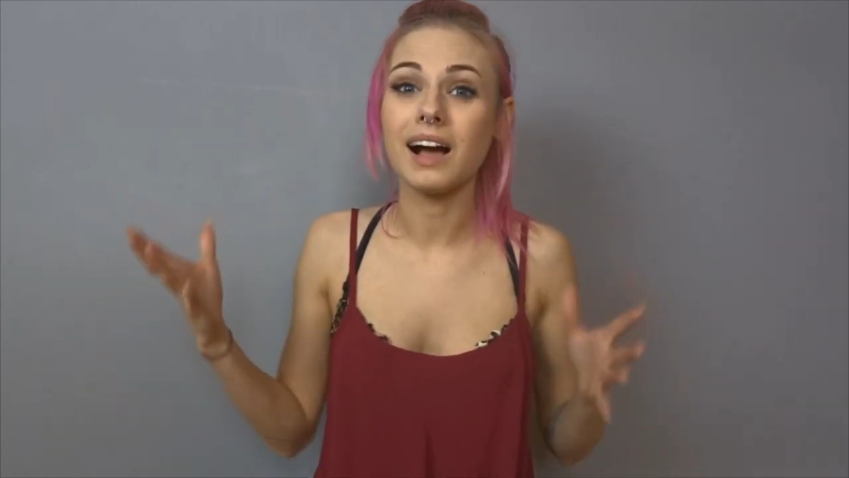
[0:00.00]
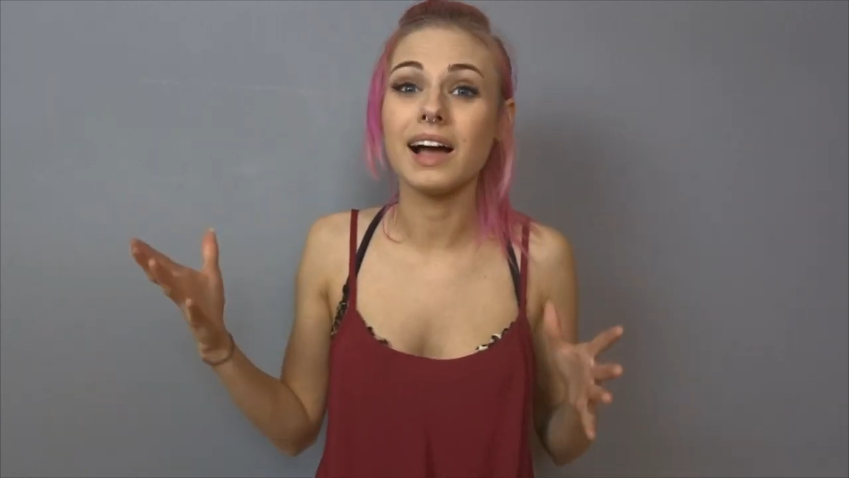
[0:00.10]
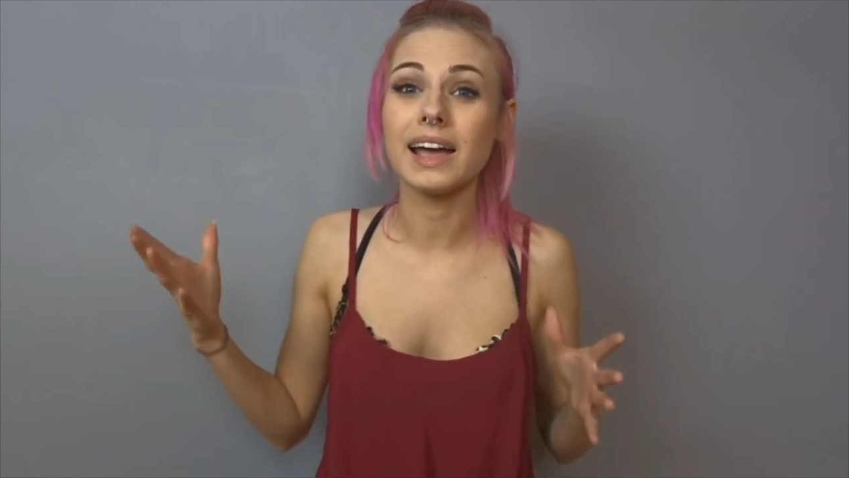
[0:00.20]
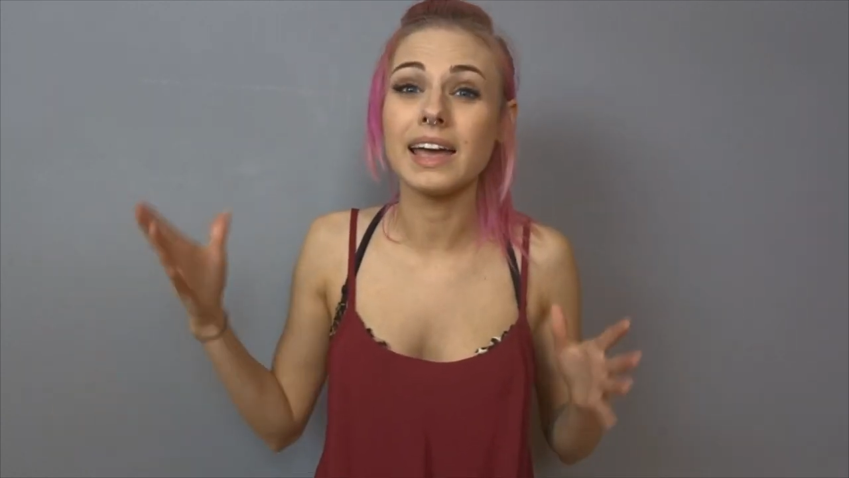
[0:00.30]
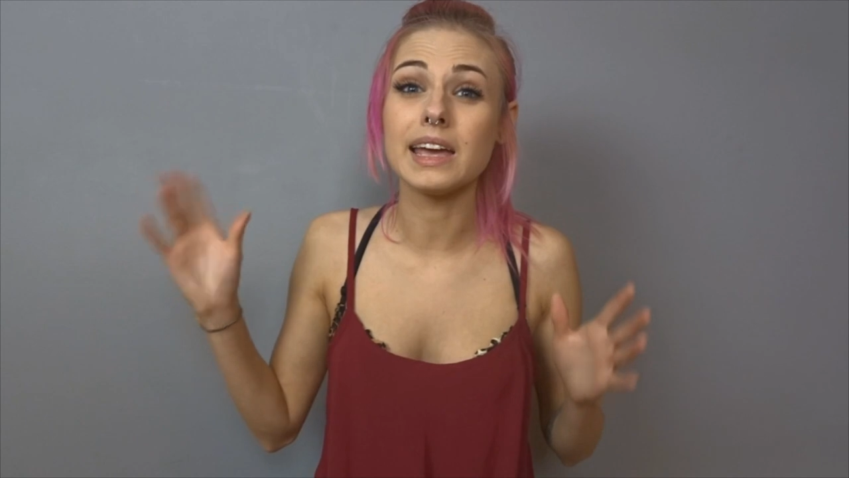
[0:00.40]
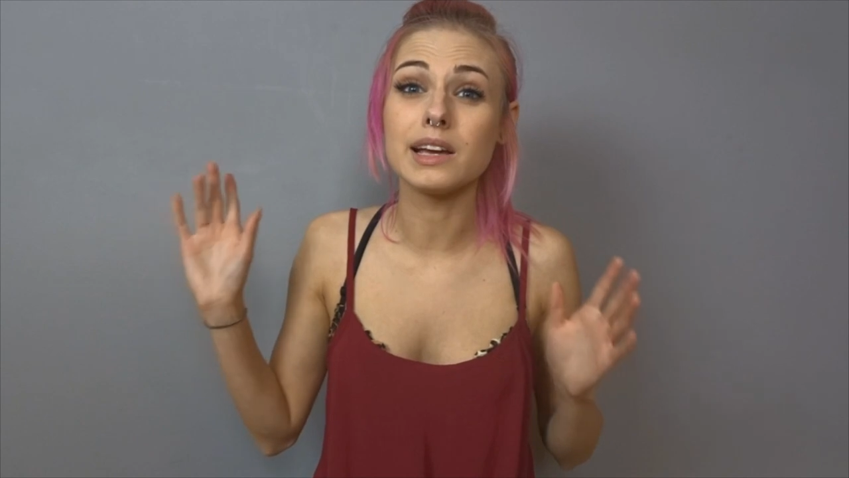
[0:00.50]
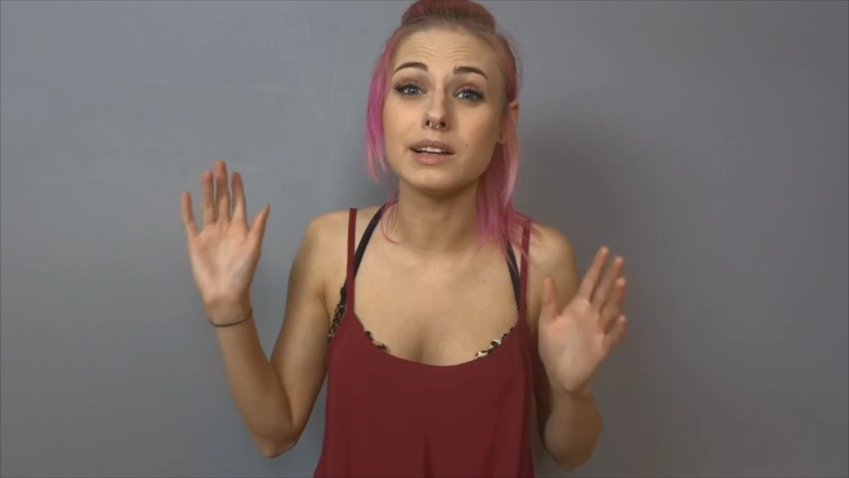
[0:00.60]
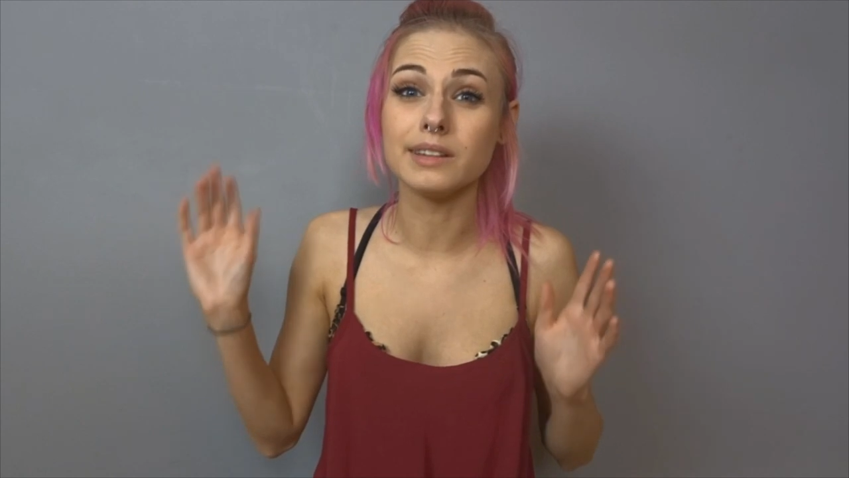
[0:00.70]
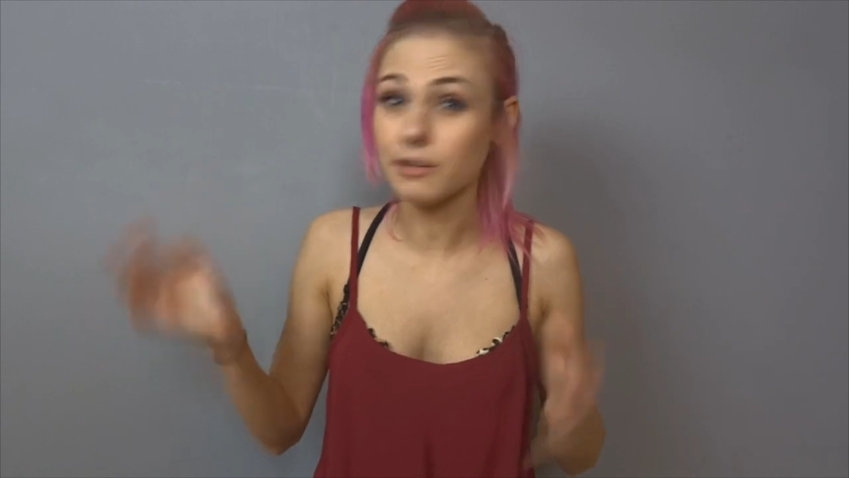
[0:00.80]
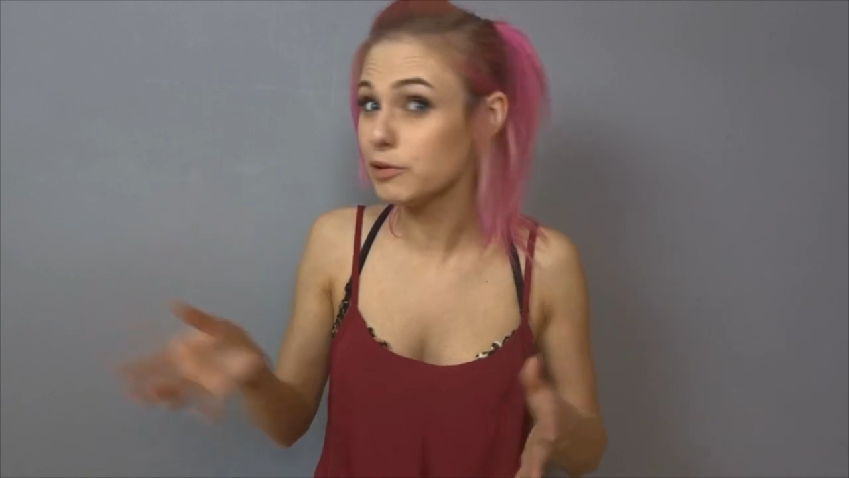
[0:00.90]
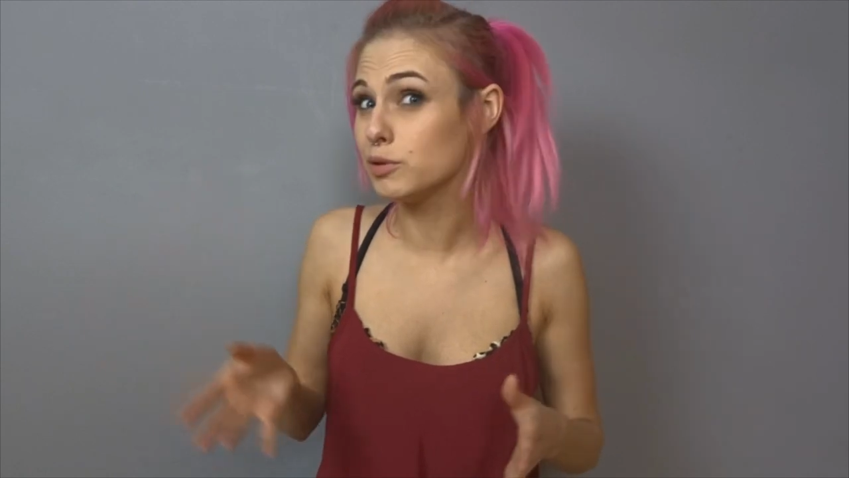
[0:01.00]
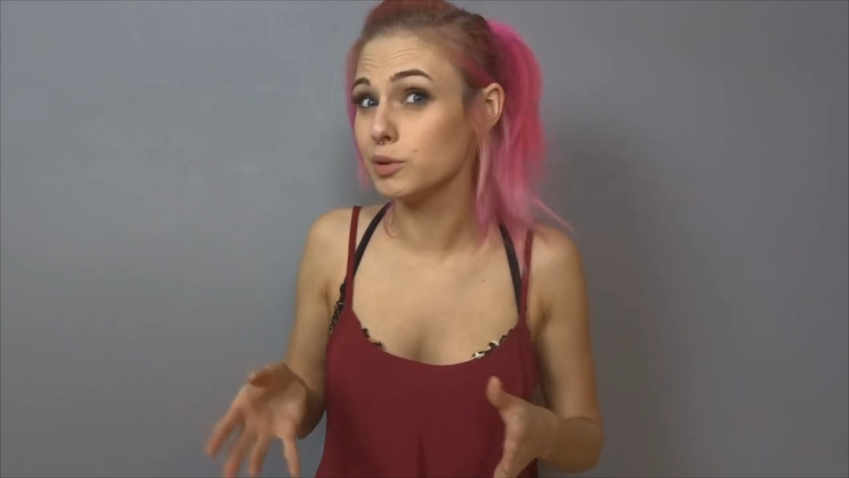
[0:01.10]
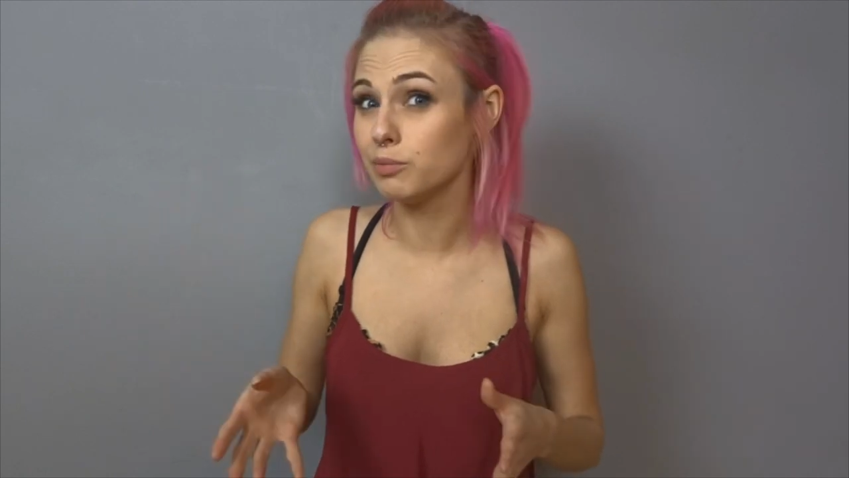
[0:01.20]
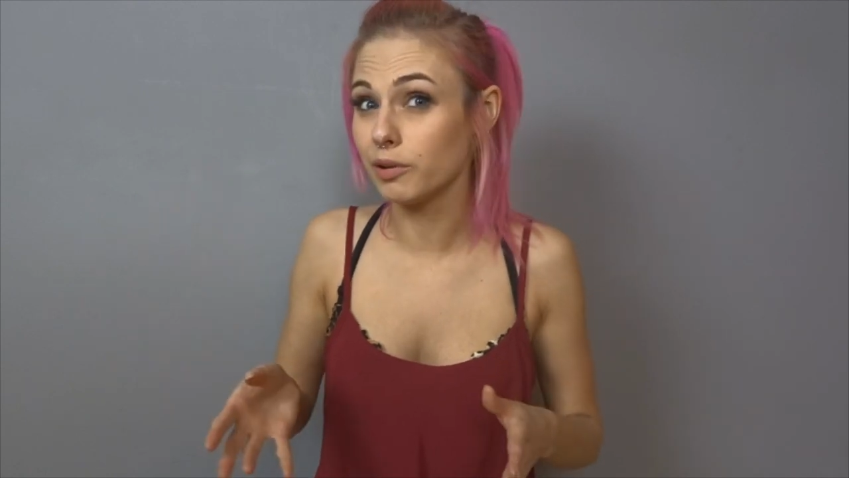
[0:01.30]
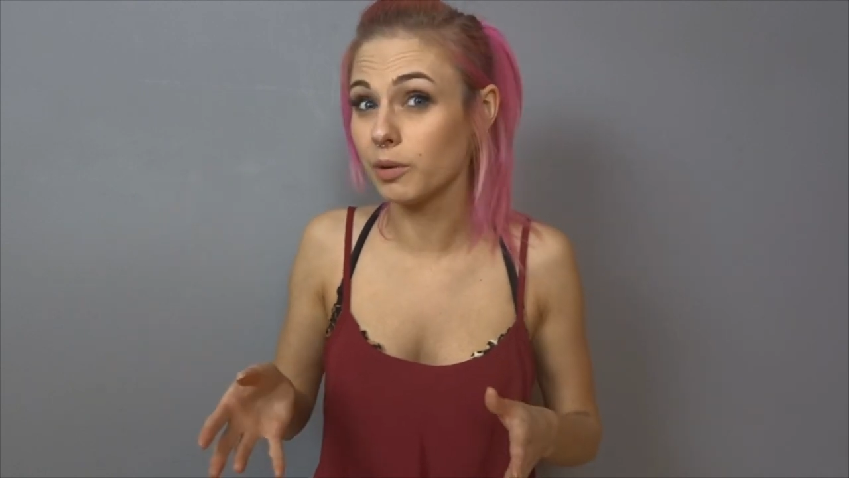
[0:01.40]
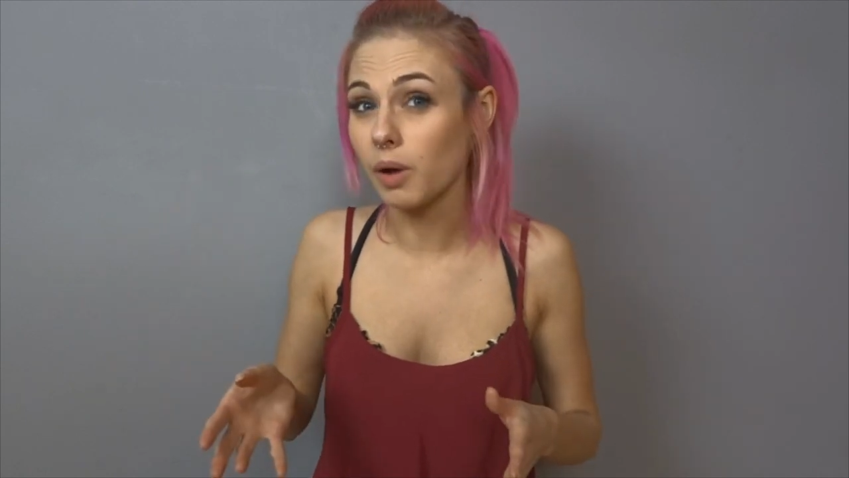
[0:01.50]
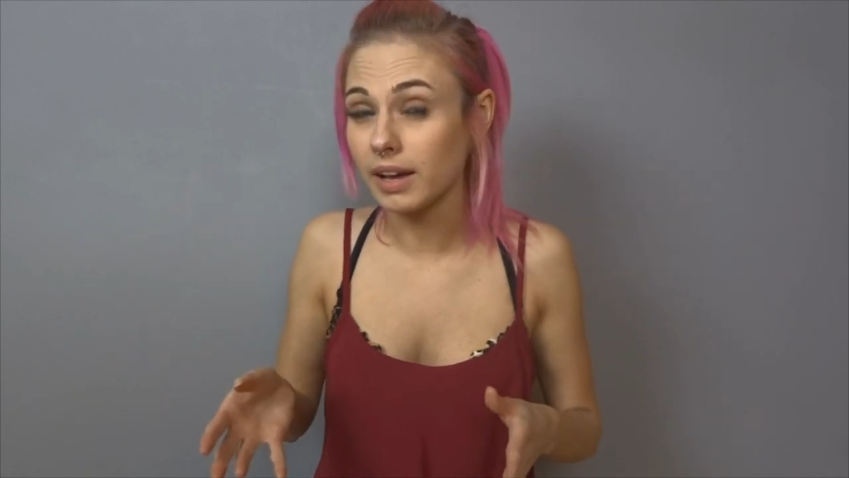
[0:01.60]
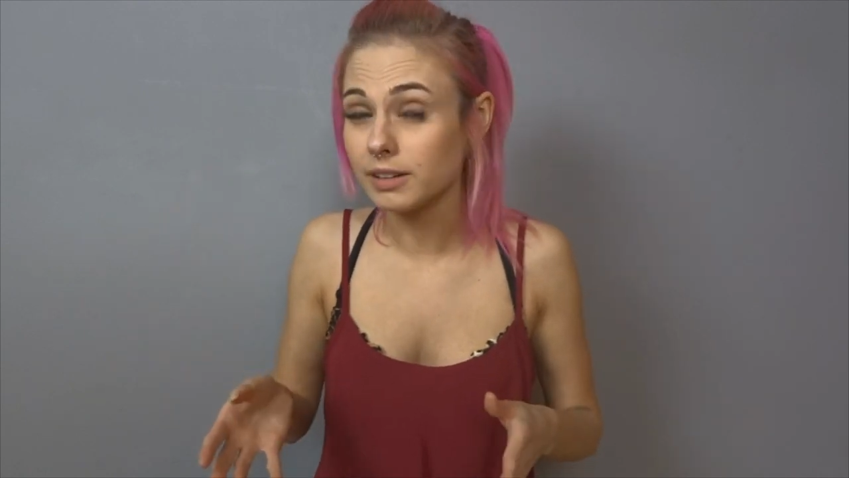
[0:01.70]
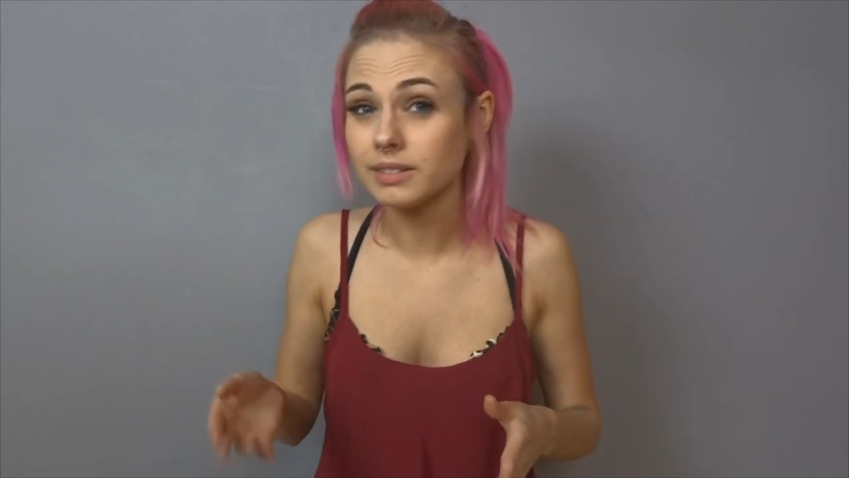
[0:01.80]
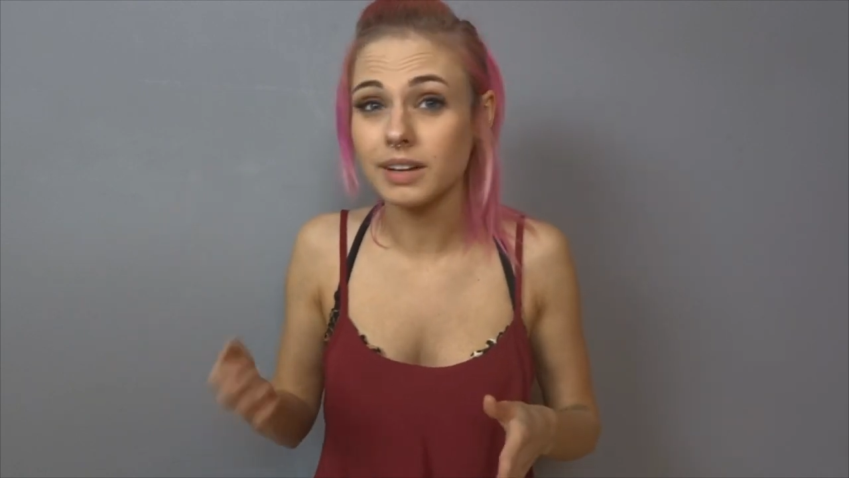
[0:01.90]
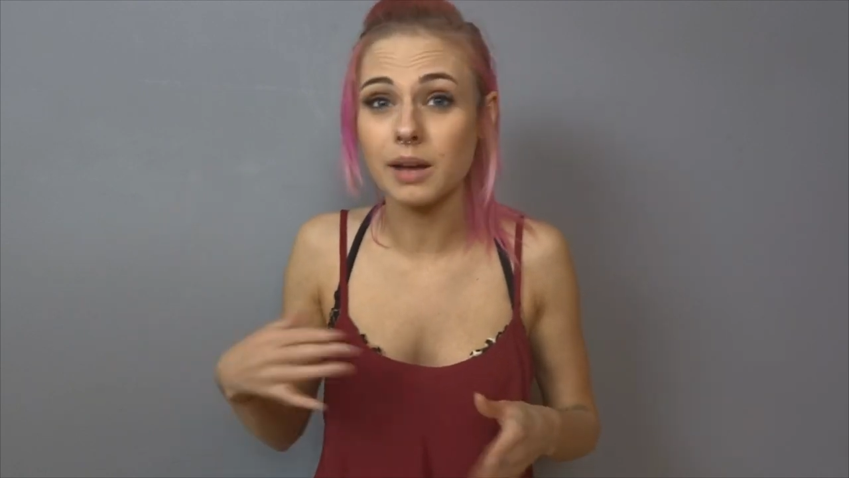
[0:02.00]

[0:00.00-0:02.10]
I left YouTube for a while.